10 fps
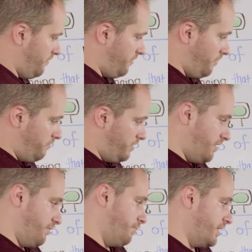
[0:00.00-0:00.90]
So
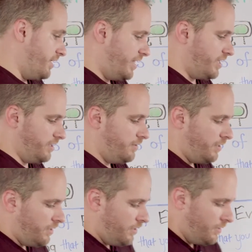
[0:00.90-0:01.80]
yes, we can hang it,
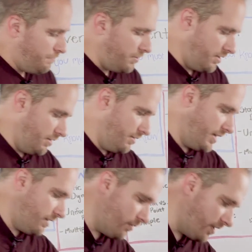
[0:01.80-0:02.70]
but
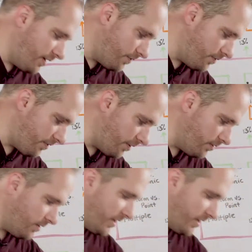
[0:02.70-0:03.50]
now what you have to start